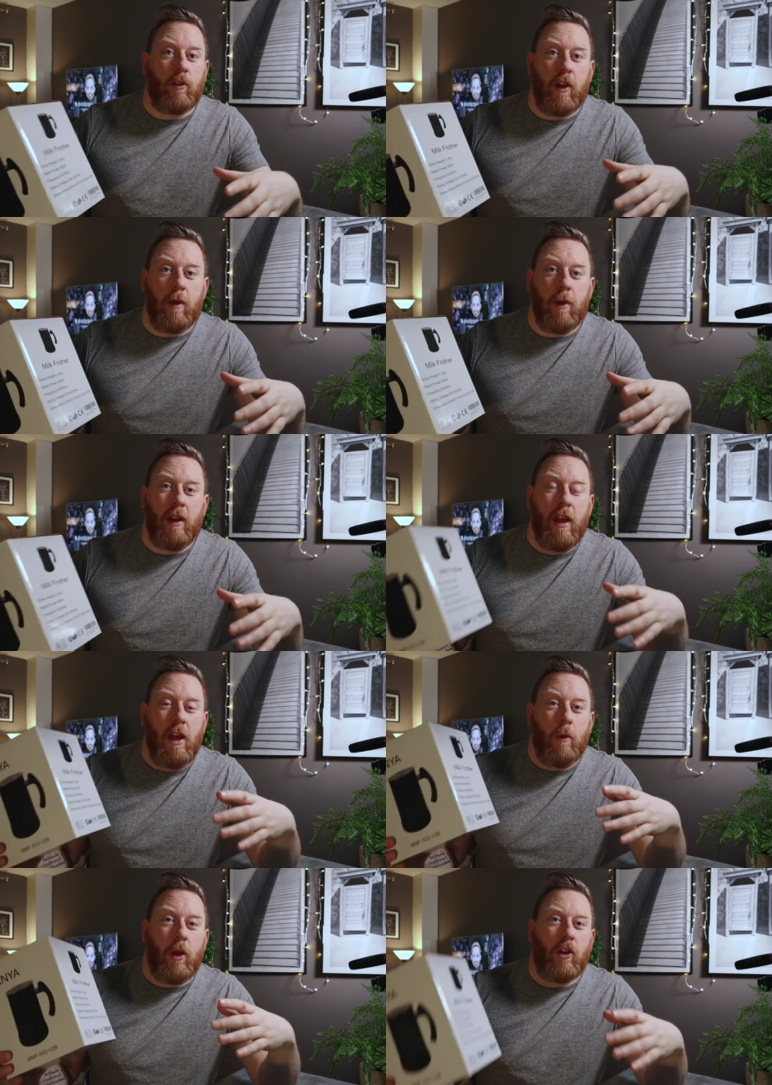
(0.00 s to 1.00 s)
steaming,
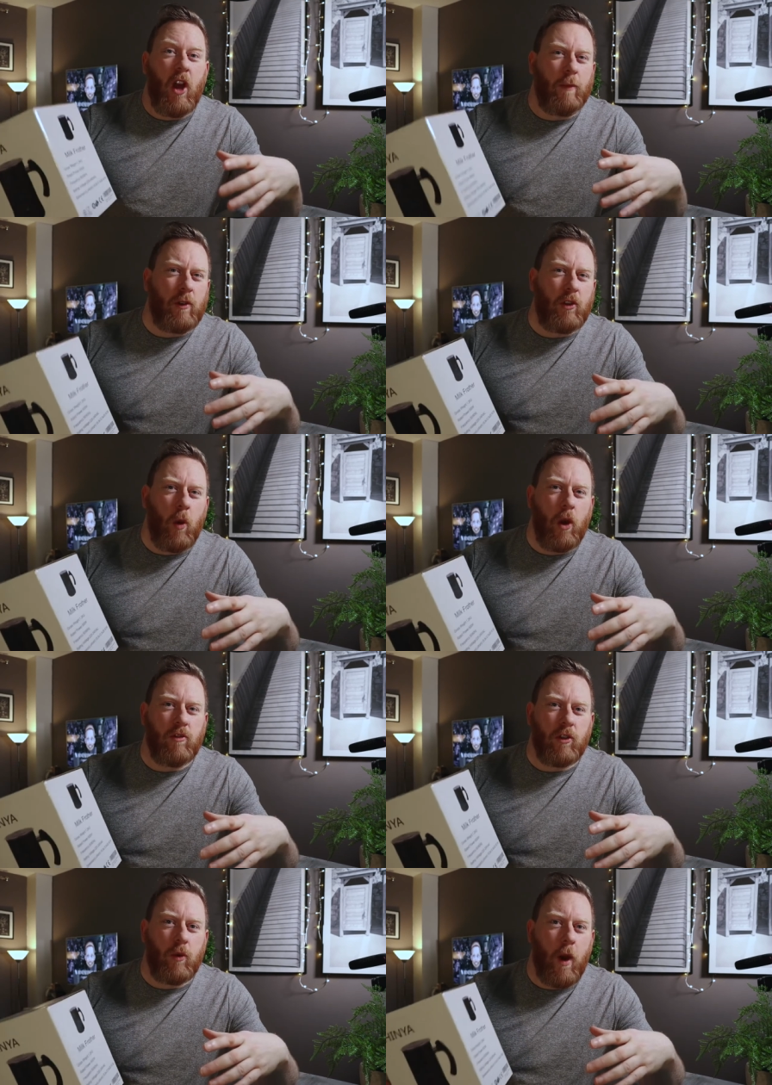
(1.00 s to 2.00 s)
which are up to
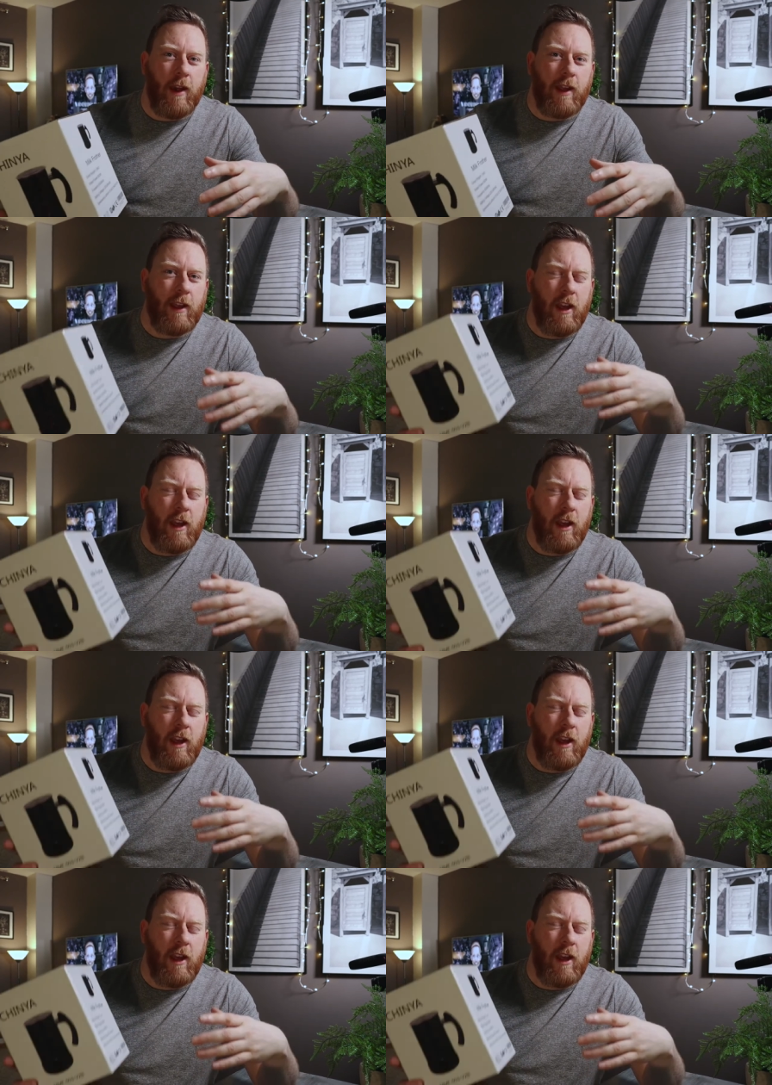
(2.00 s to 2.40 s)
220,